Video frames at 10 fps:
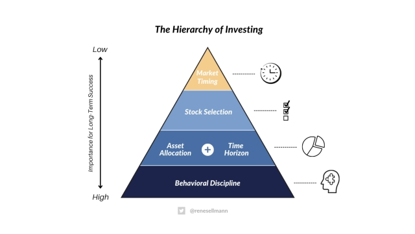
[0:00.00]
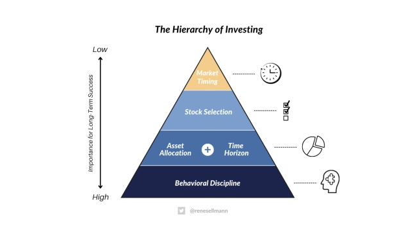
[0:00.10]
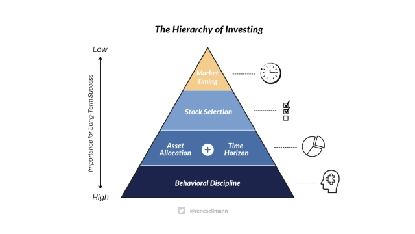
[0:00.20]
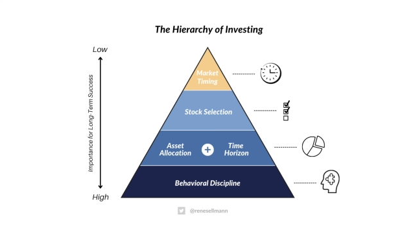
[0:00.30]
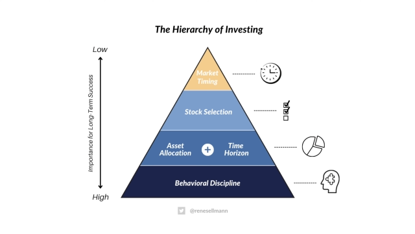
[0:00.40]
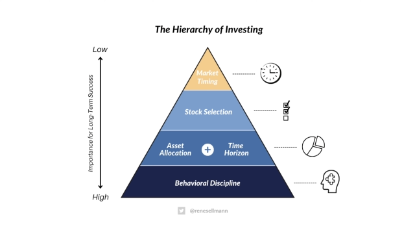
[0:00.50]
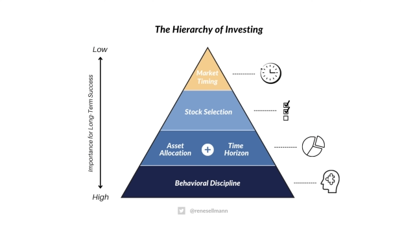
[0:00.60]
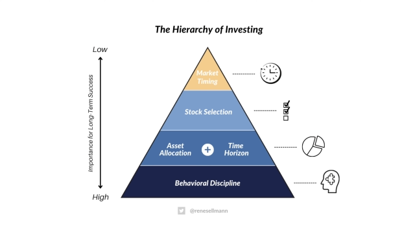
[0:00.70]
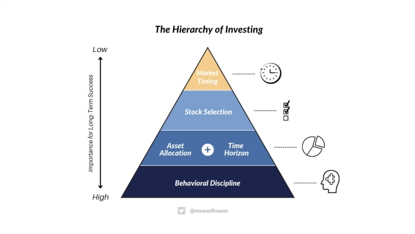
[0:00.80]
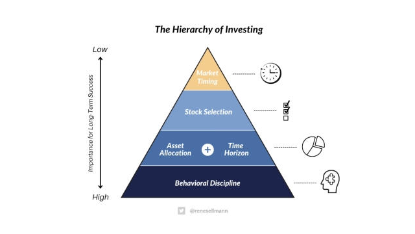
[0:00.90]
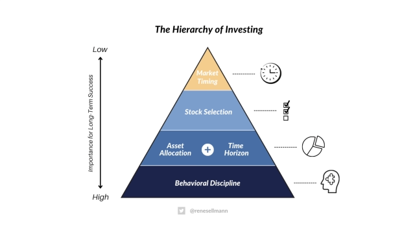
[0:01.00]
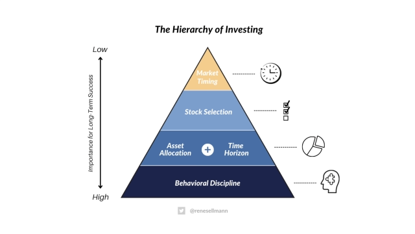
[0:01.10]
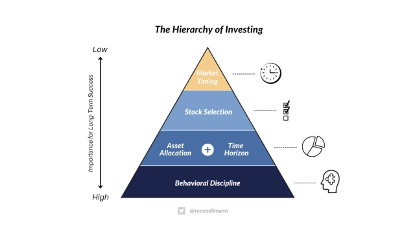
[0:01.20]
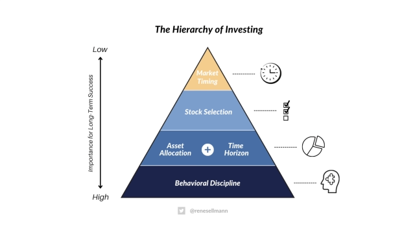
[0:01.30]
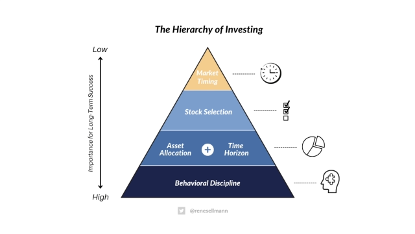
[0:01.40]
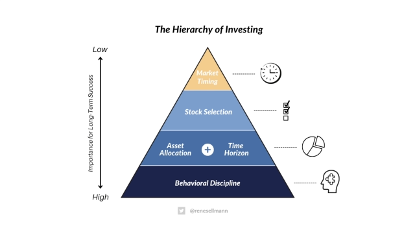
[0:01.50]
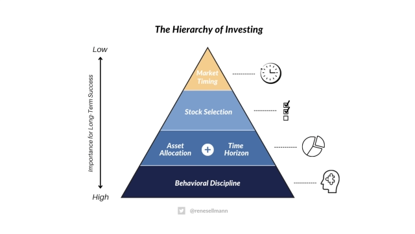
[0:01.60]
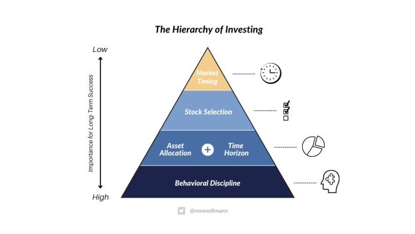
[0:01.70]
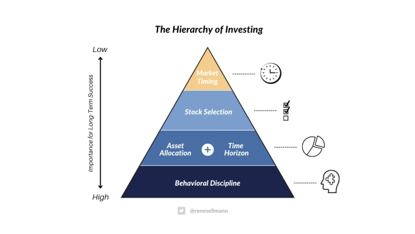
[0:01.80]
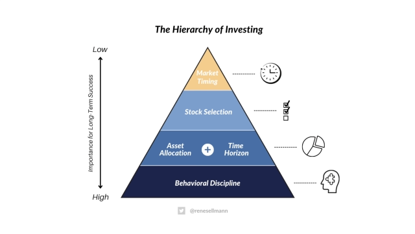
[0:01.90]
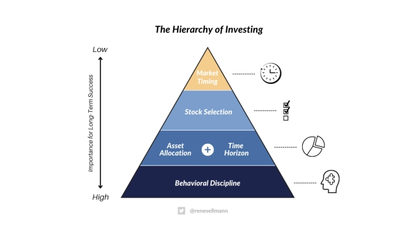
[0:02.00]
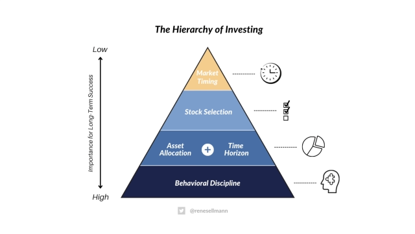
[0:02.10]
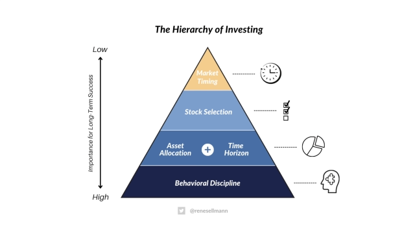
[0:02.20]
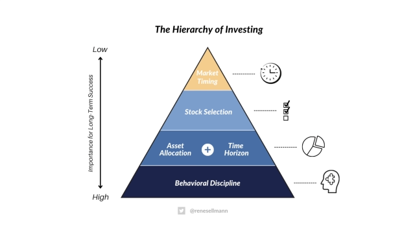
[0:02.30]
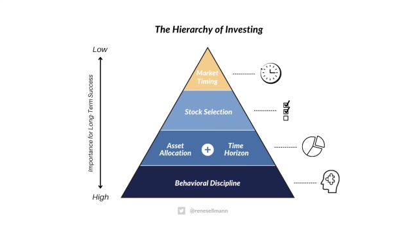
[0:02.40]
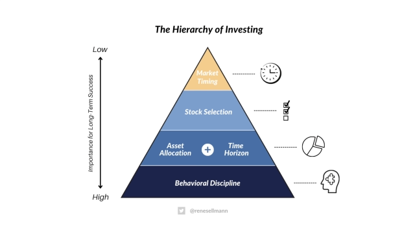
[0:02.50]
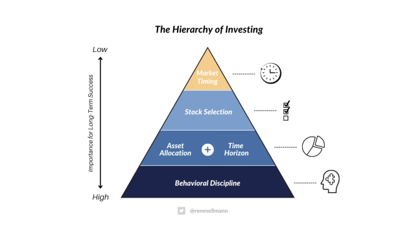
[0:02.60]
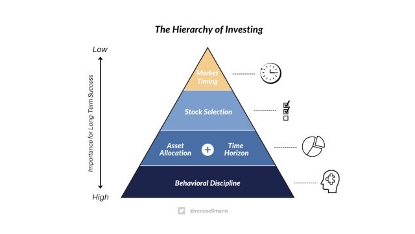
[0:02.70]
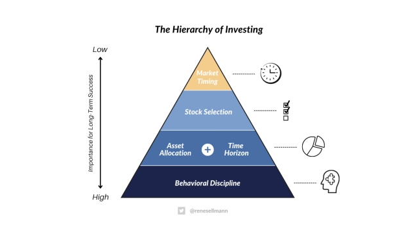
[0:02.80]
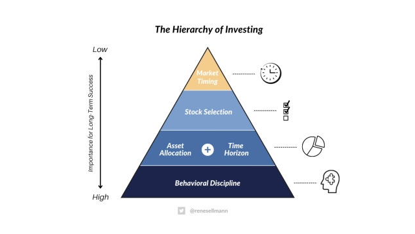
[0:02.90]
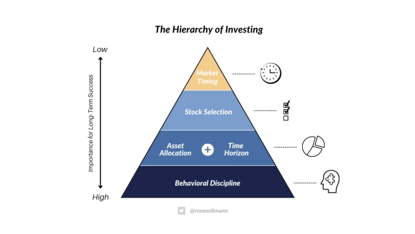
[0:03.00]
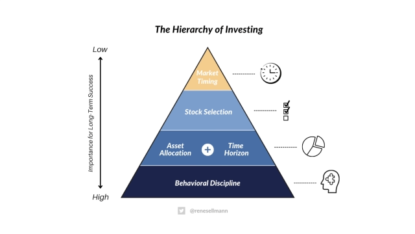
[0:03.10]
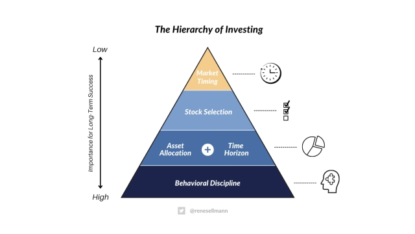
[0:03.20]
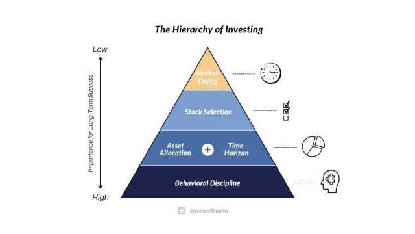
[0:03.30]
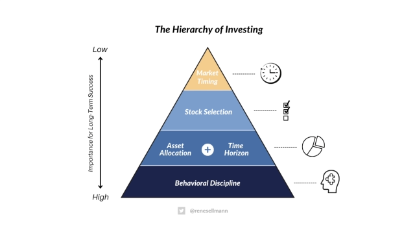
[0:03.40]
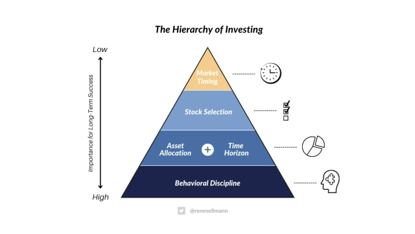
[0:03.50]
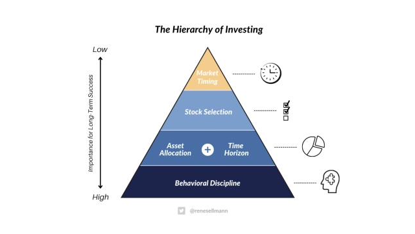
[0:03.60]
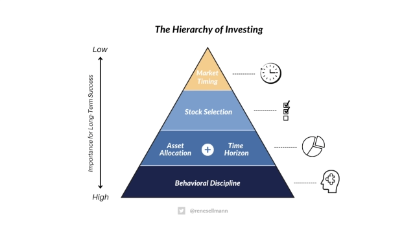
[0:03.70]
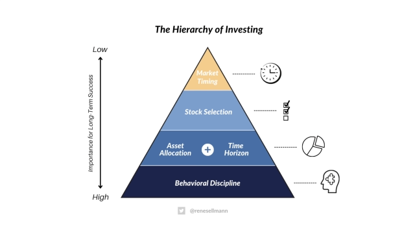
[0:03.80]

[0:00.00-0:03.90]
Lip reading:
(no speaker visible)